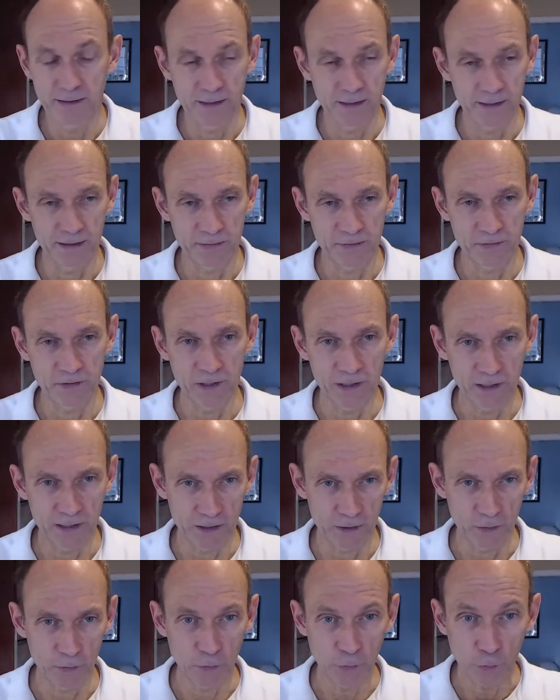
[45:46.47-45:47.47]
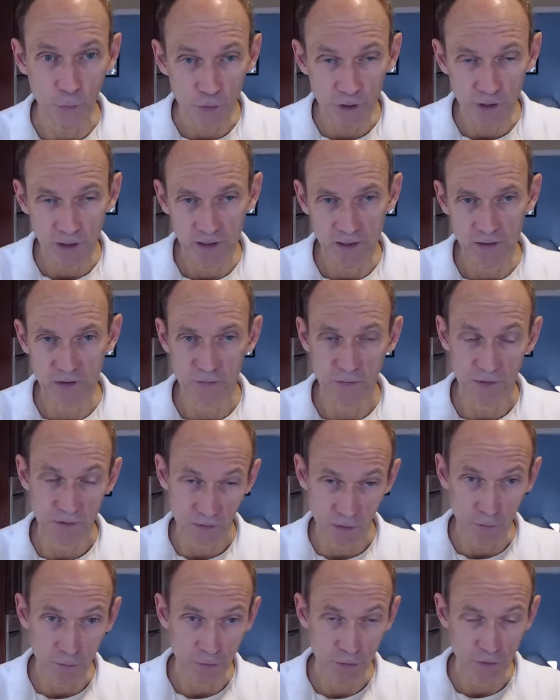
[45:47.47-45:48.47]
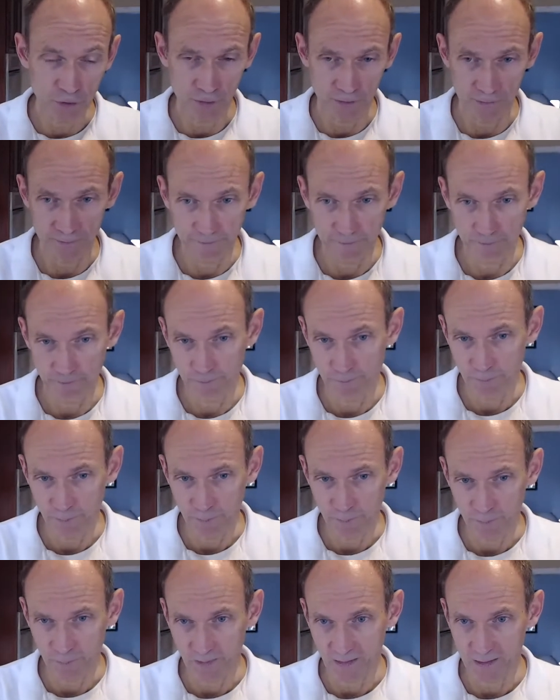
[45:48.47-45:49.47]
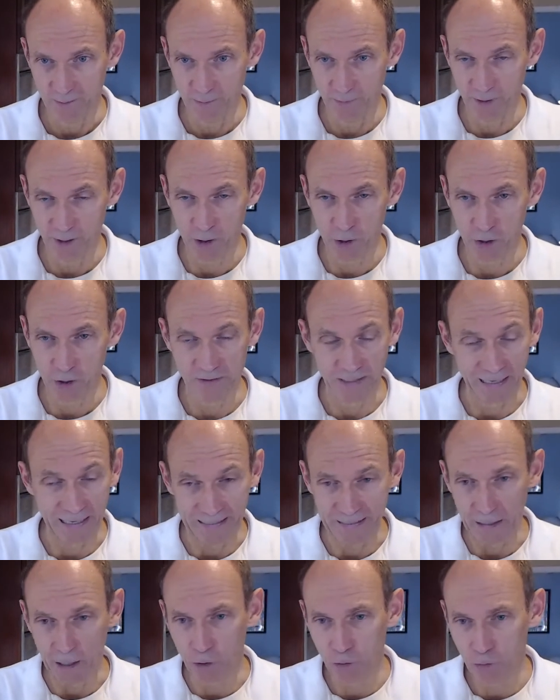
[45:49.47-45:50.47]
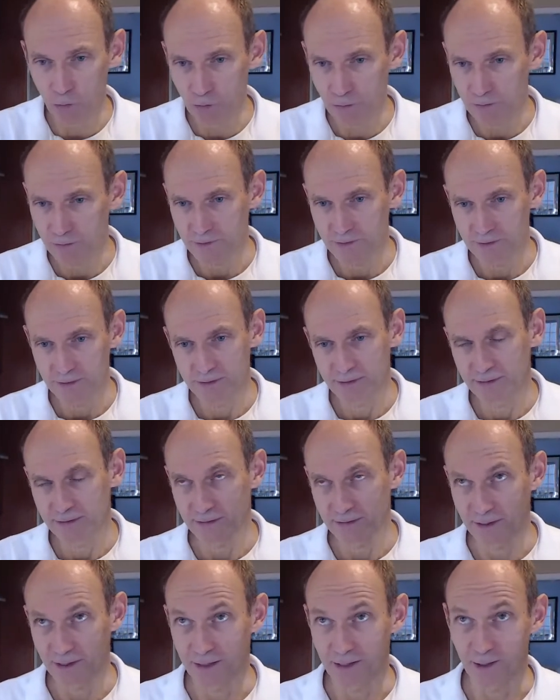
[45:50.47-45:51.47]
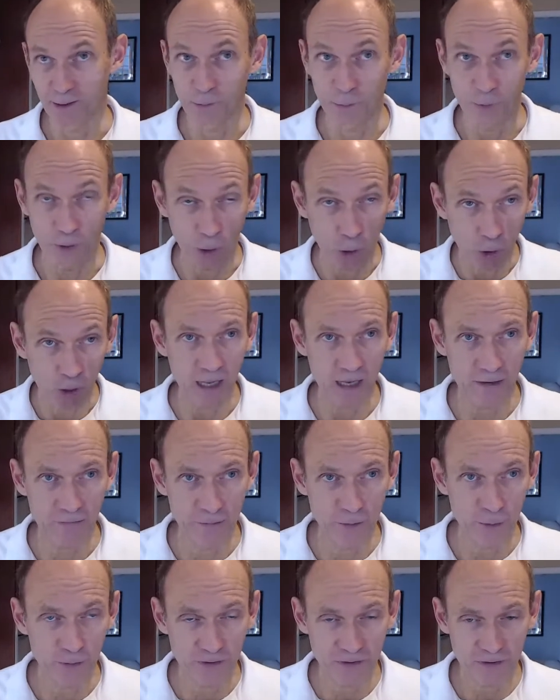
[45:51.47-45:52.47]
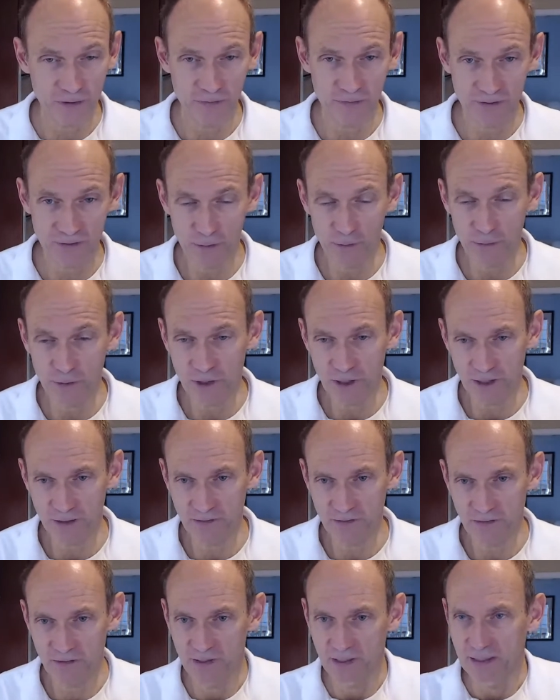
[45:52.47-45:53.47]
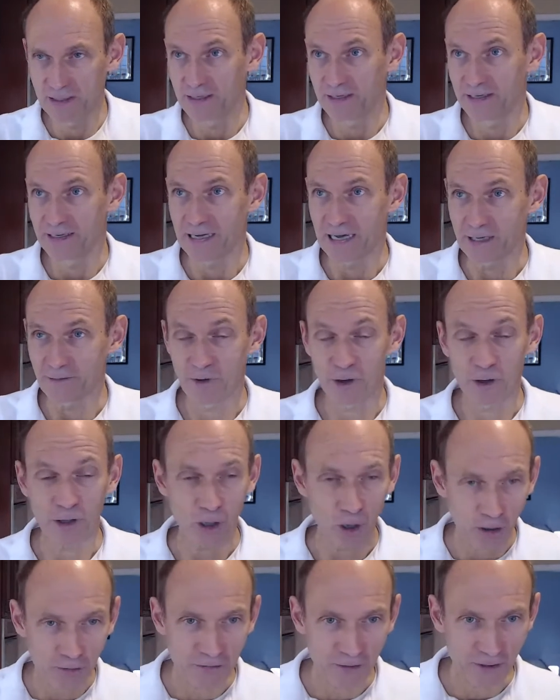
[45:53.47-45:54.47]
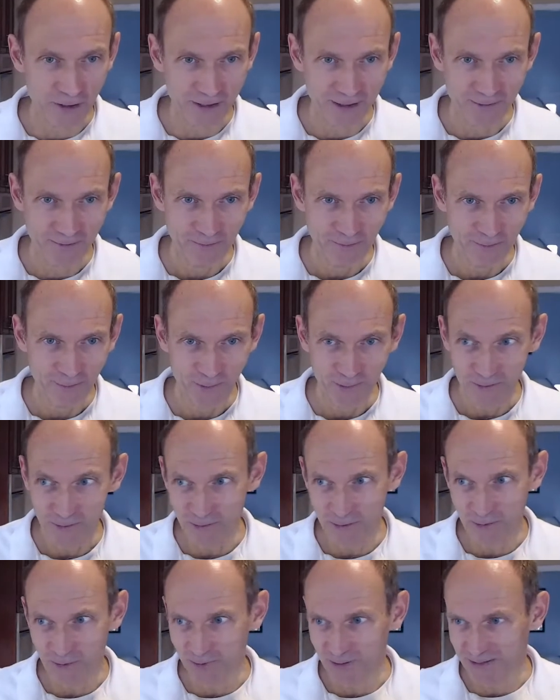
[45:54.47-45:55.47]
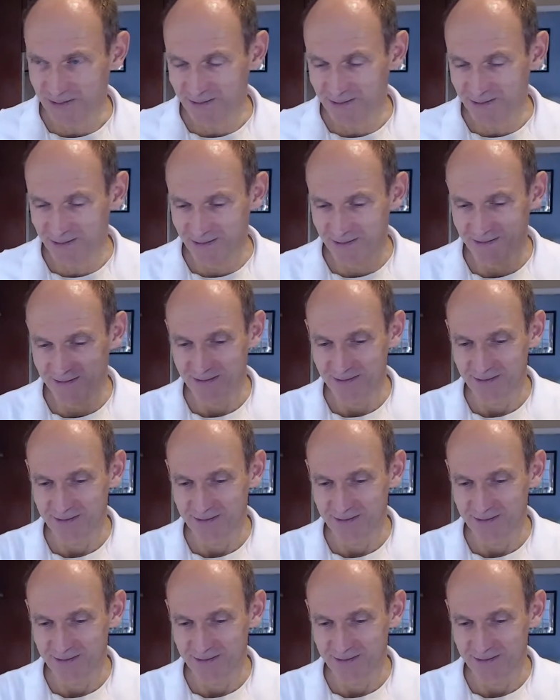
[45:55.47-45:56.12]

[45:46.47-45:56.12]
the New Year's resolution because I know we all have New Year's resolutions, and very often we